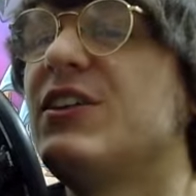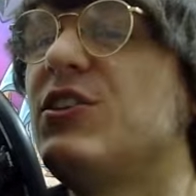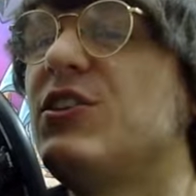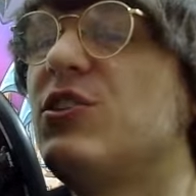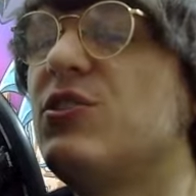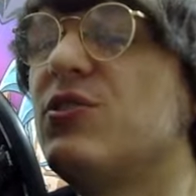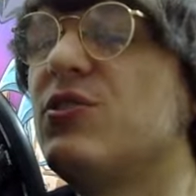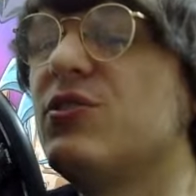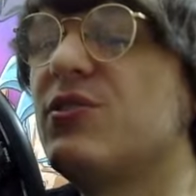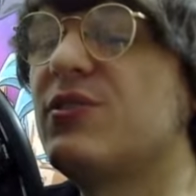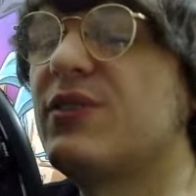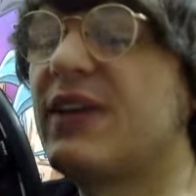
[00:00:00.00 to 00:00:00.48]

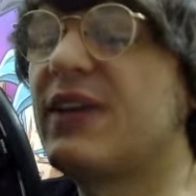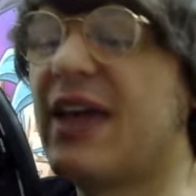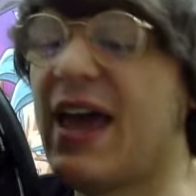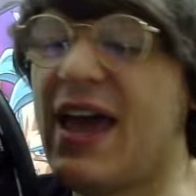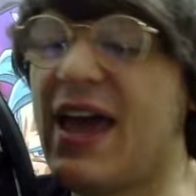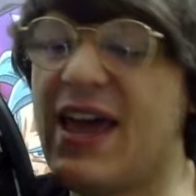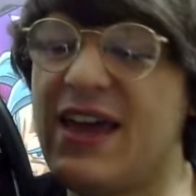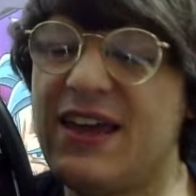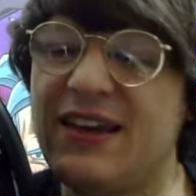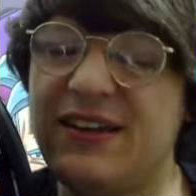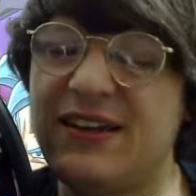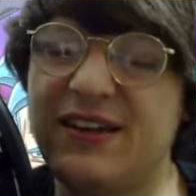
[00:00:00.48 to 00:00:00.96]
You
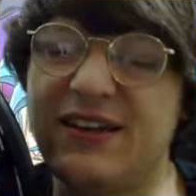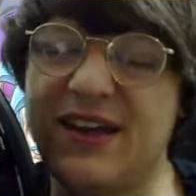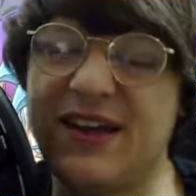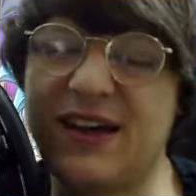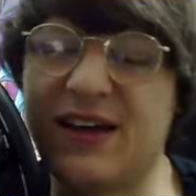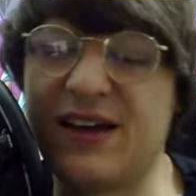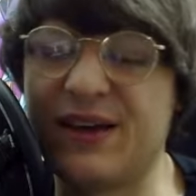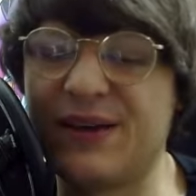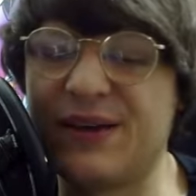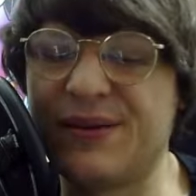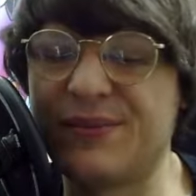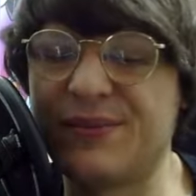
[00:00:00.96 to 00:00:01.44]
can
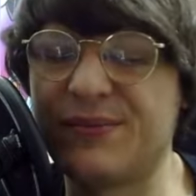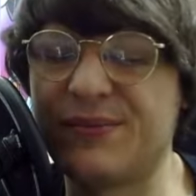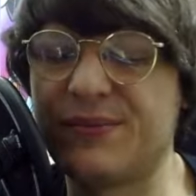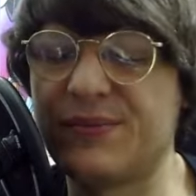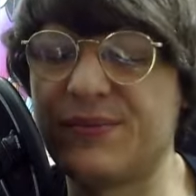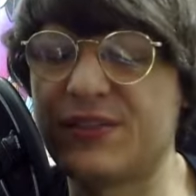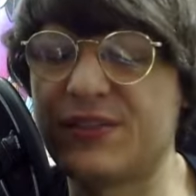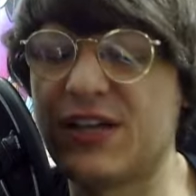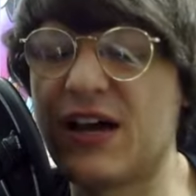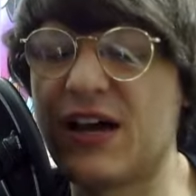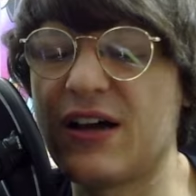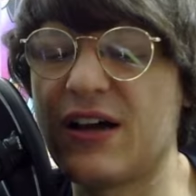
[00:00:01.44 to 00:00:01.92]

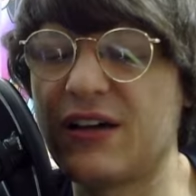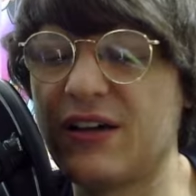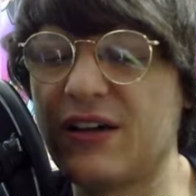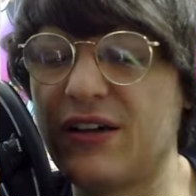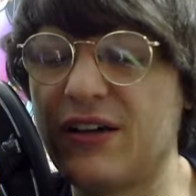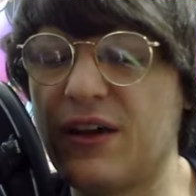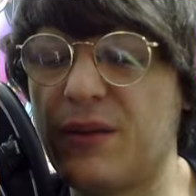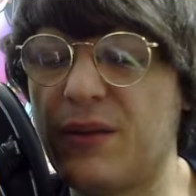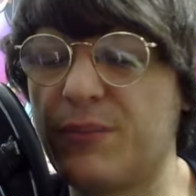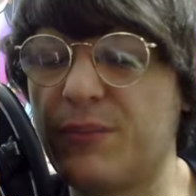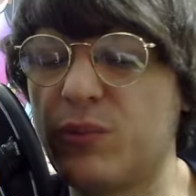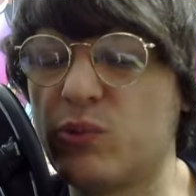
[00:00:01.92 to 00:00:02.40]

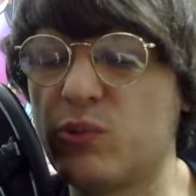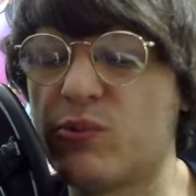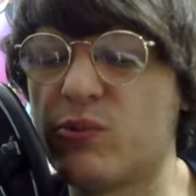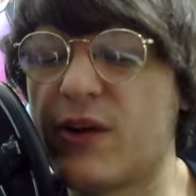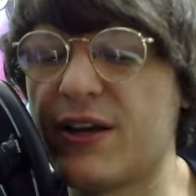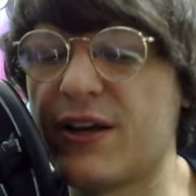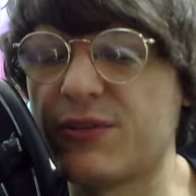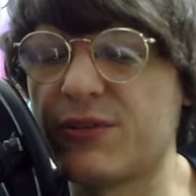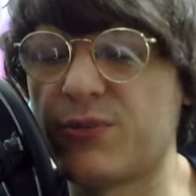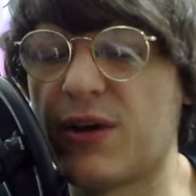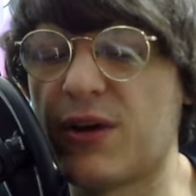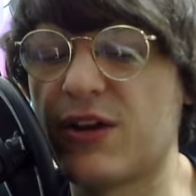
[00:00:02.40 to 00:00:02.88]
target a Blue
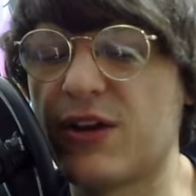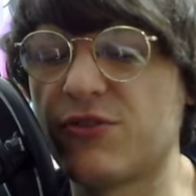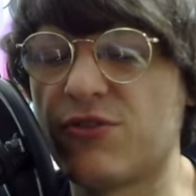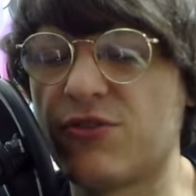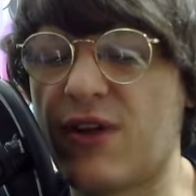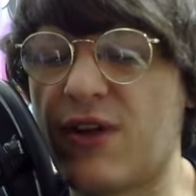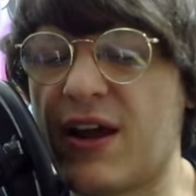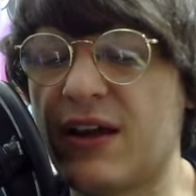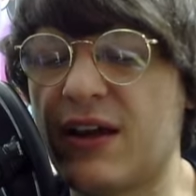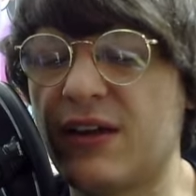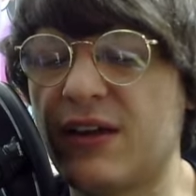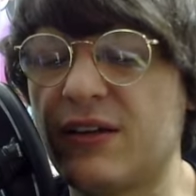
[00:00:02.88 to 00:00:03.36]
Eyes White
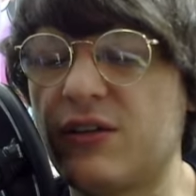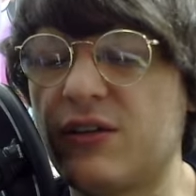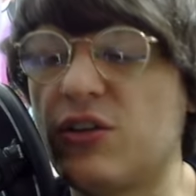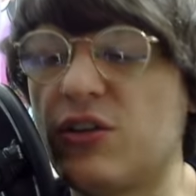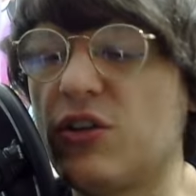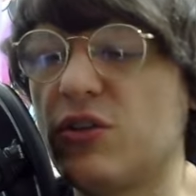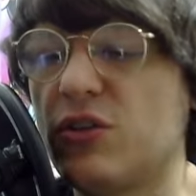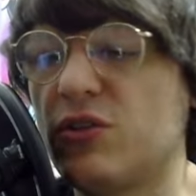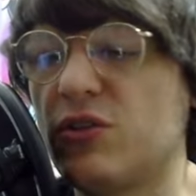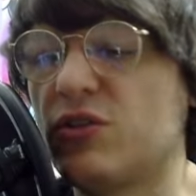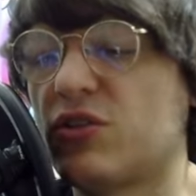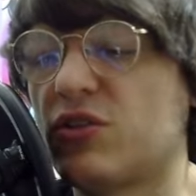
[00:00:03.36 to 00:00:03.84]
Dragon.